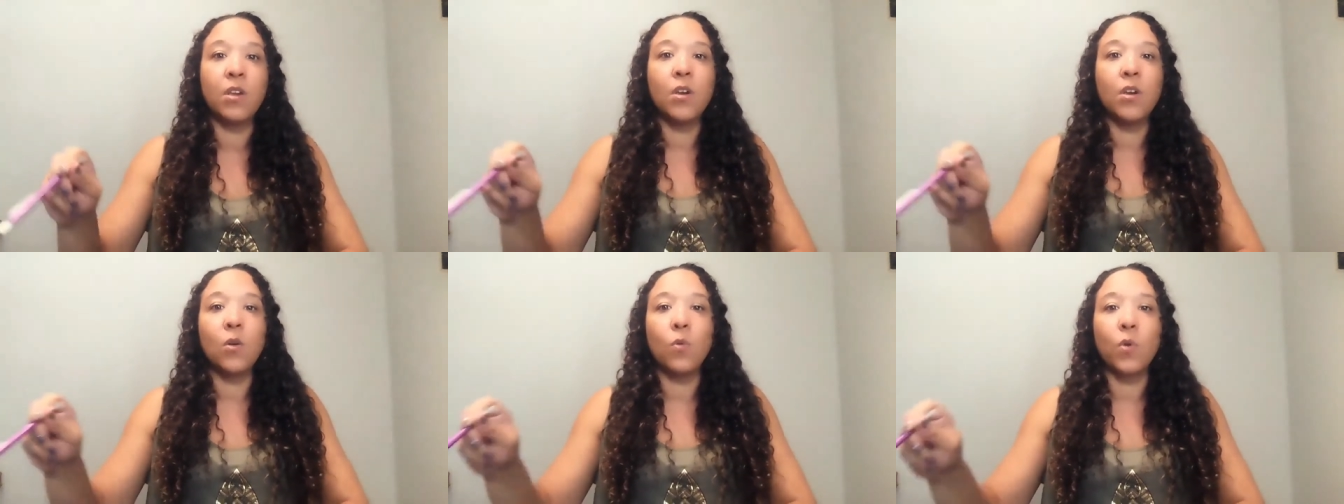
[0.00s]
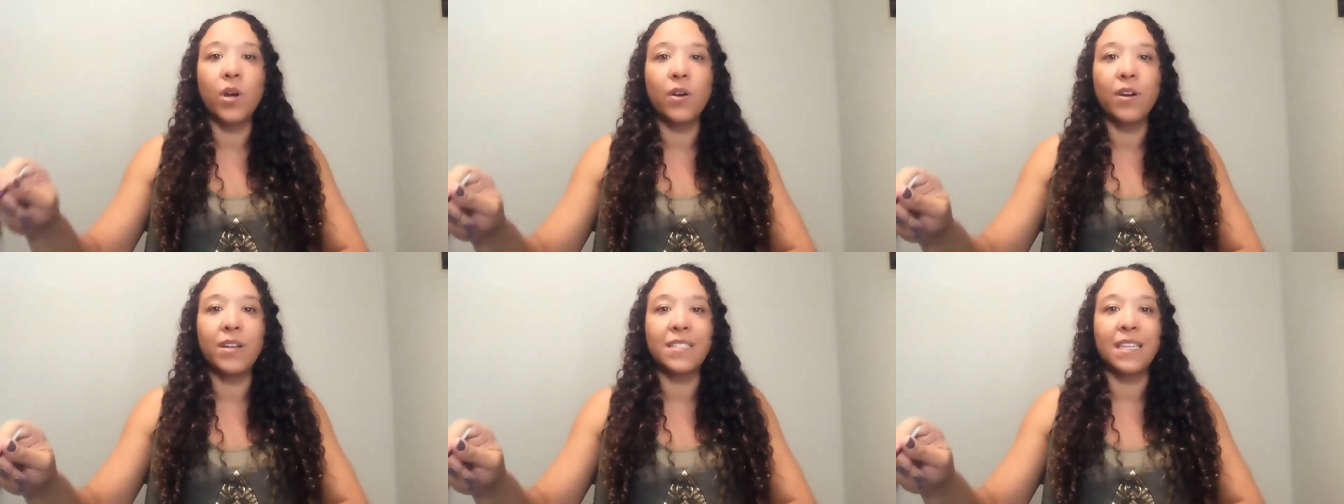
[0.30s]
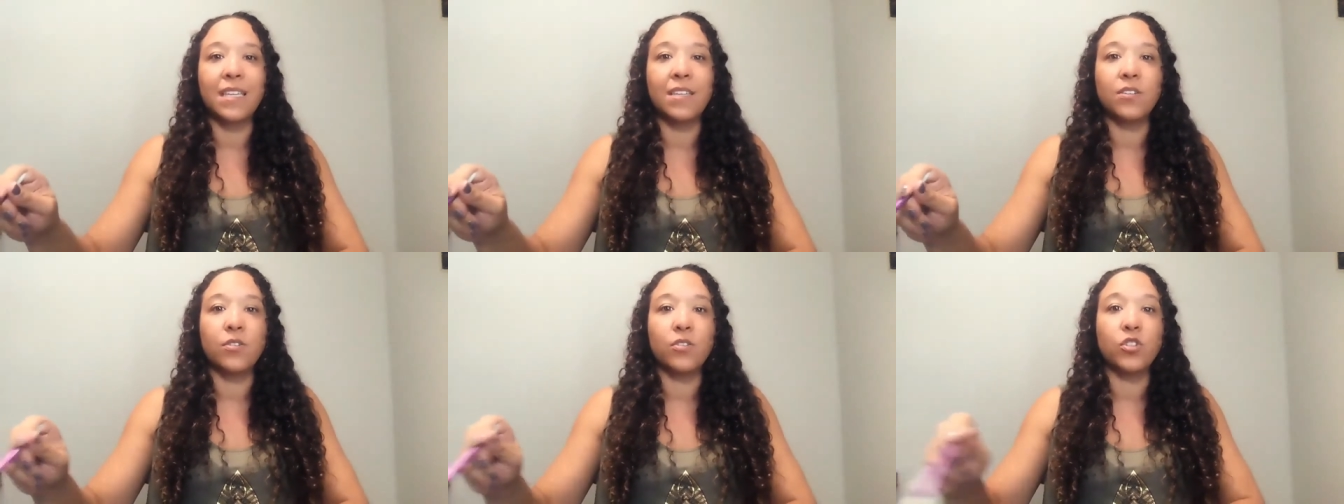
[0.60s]
whereas
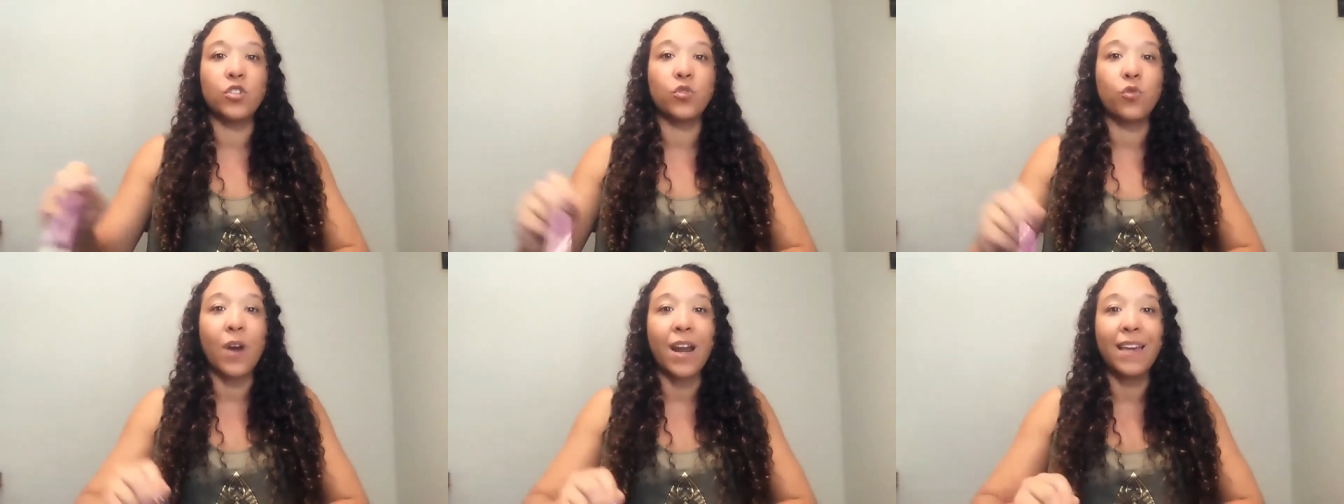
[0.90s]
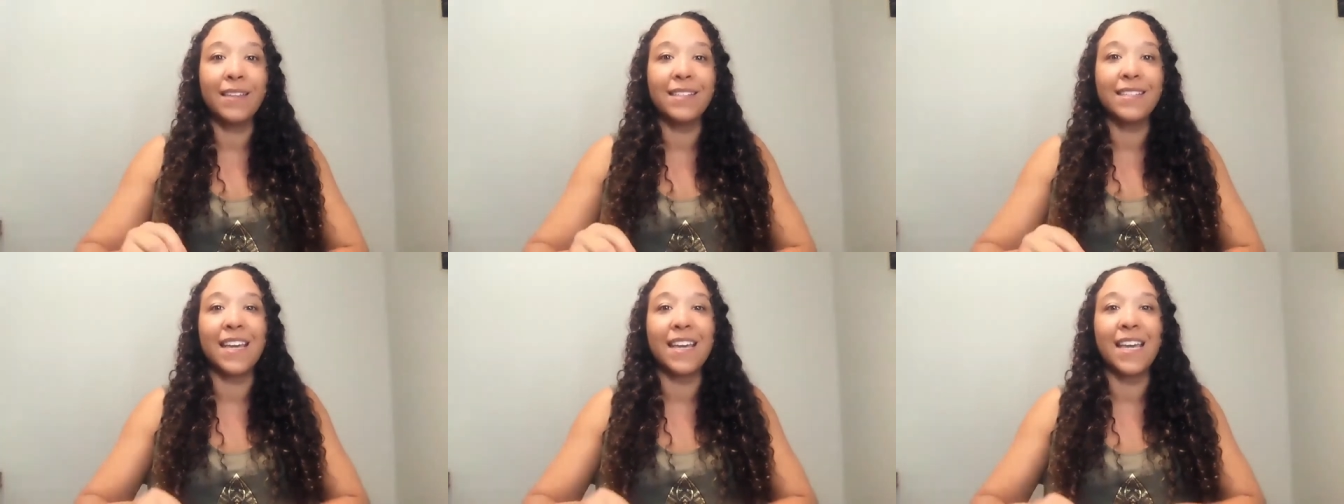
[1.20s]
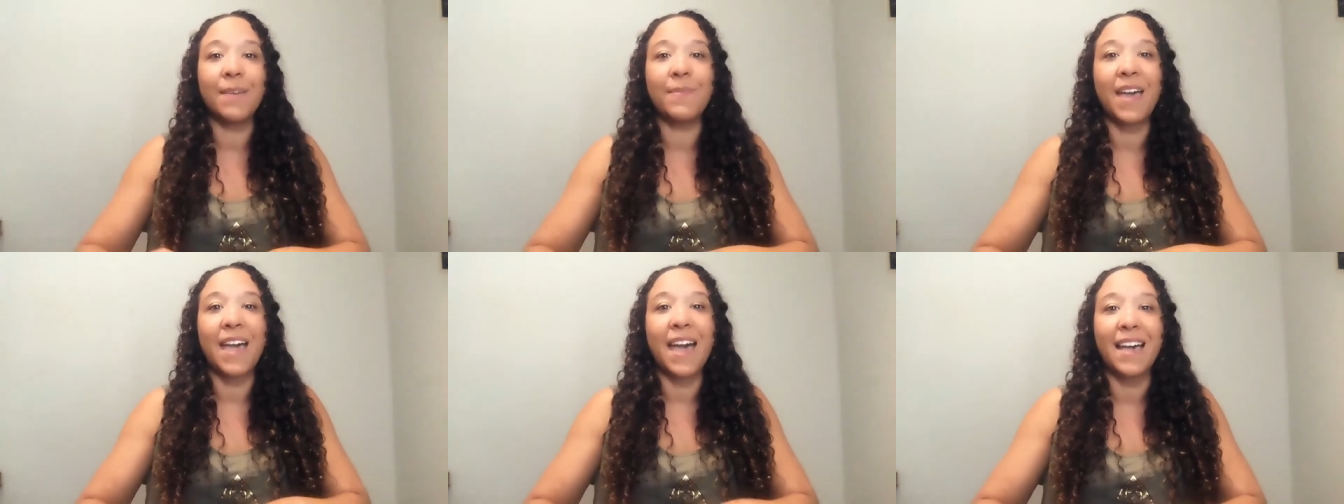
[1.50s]
inter-trial
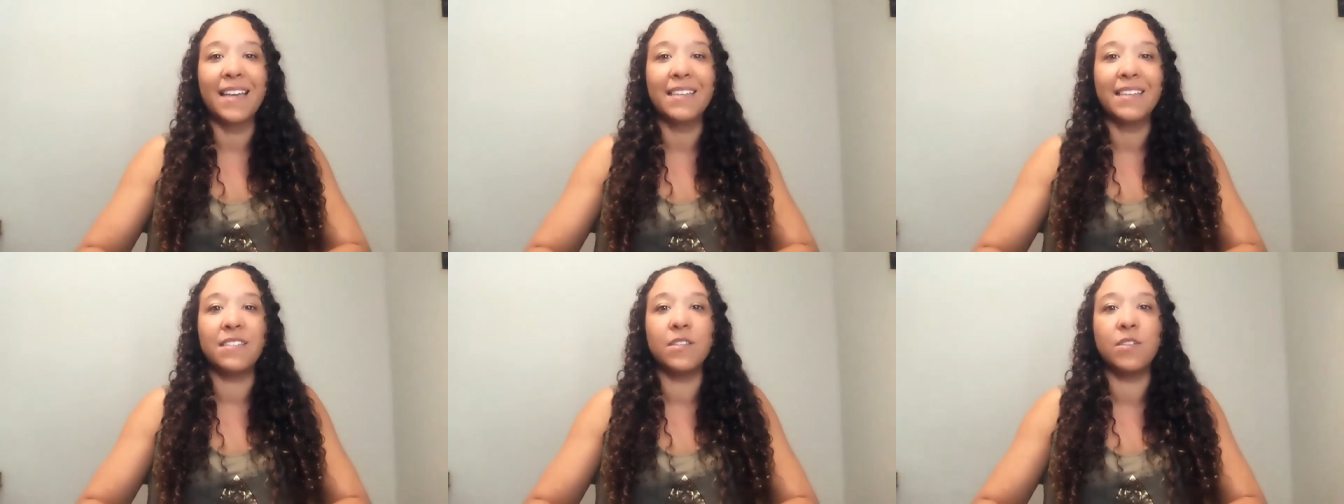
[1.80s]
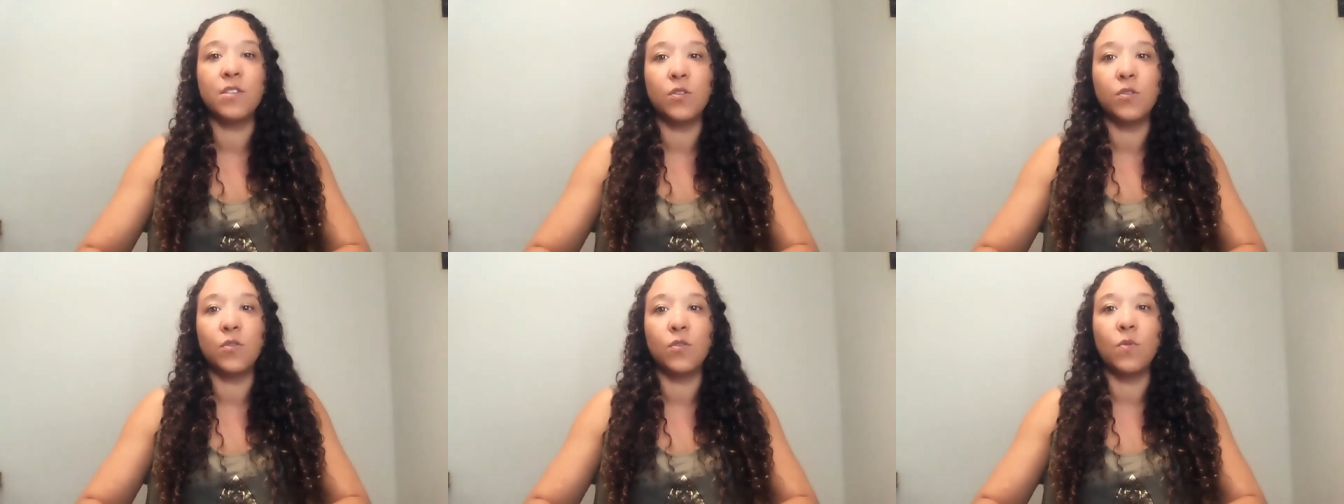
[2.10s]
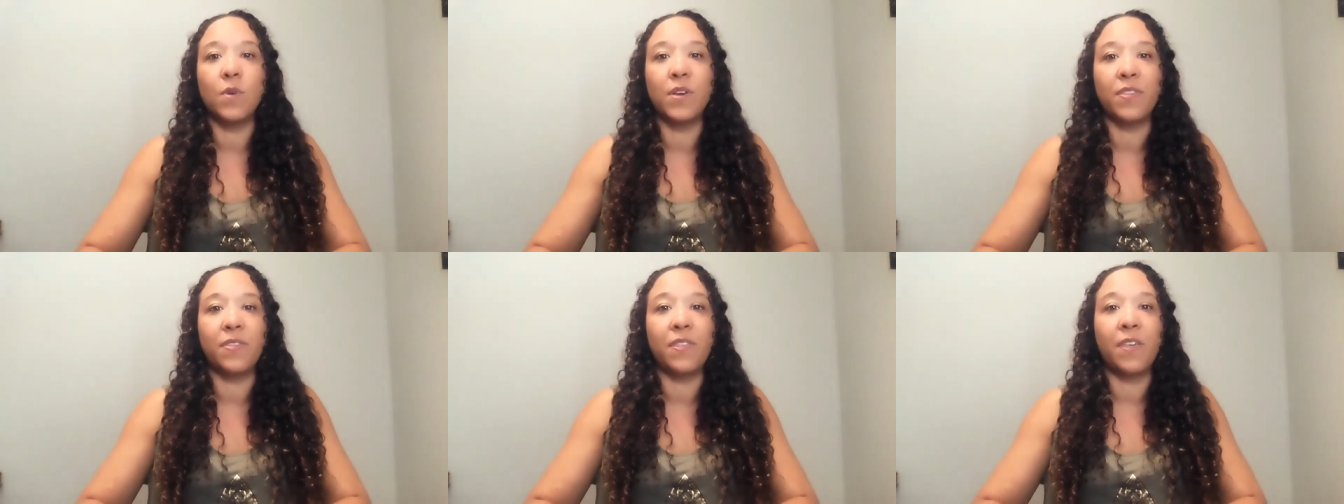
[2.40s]
time has to do
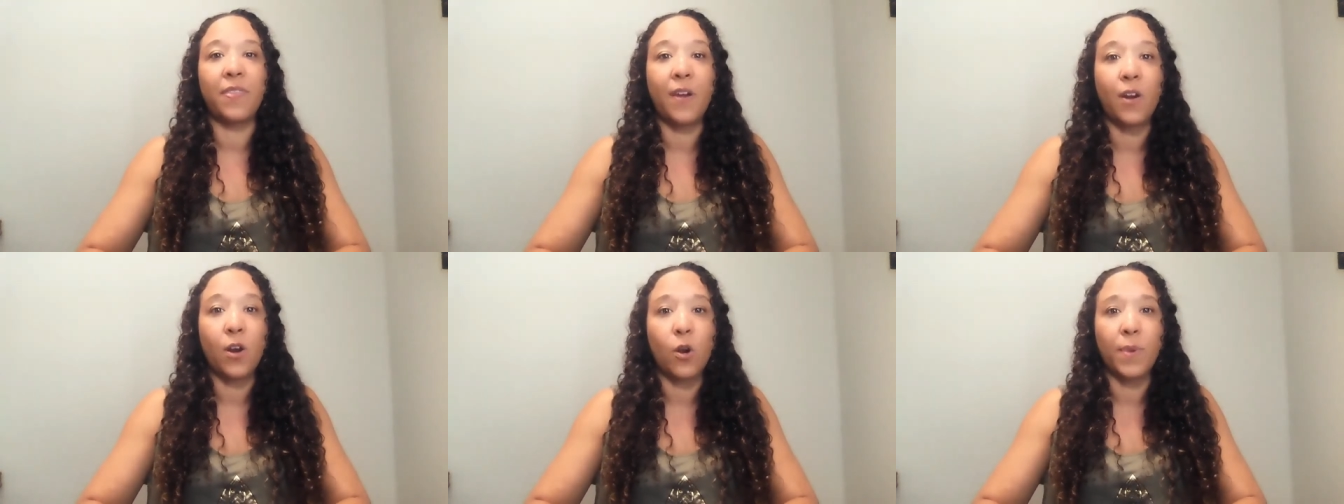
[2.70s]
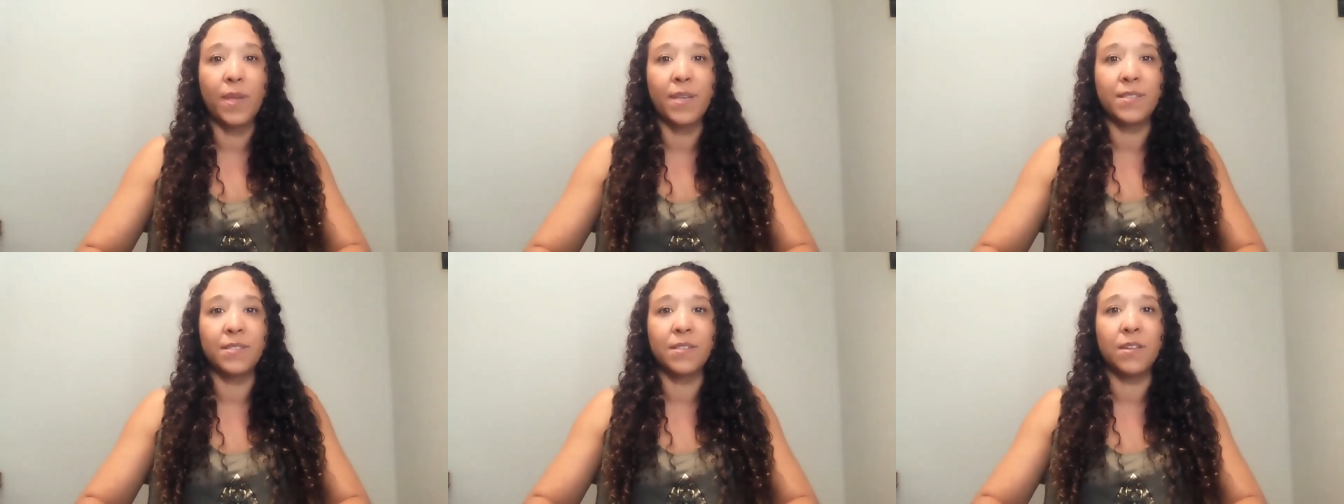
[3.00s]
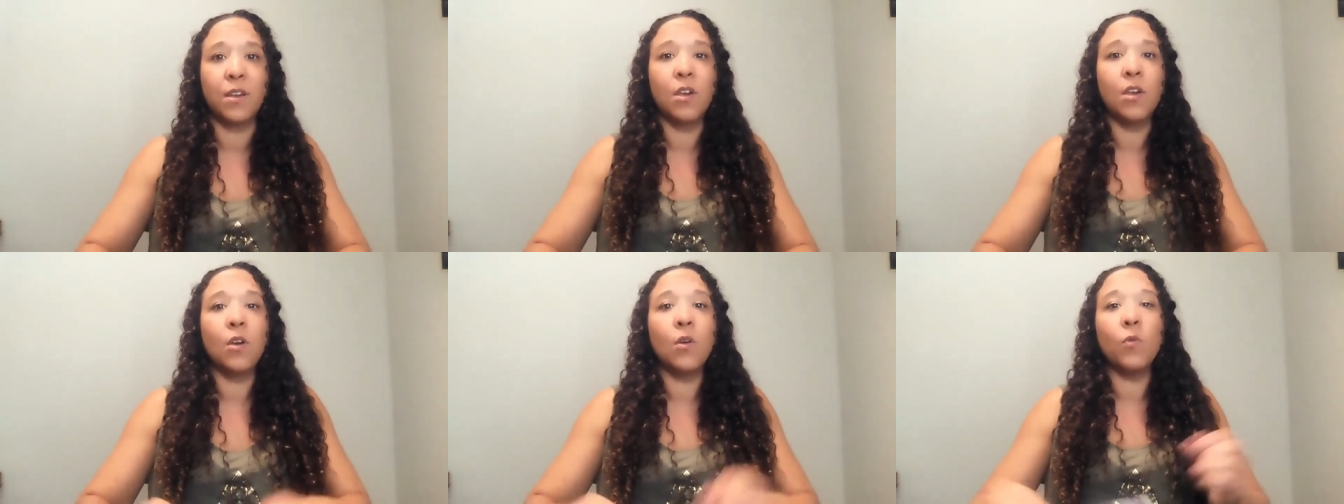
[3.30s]
with the therapist.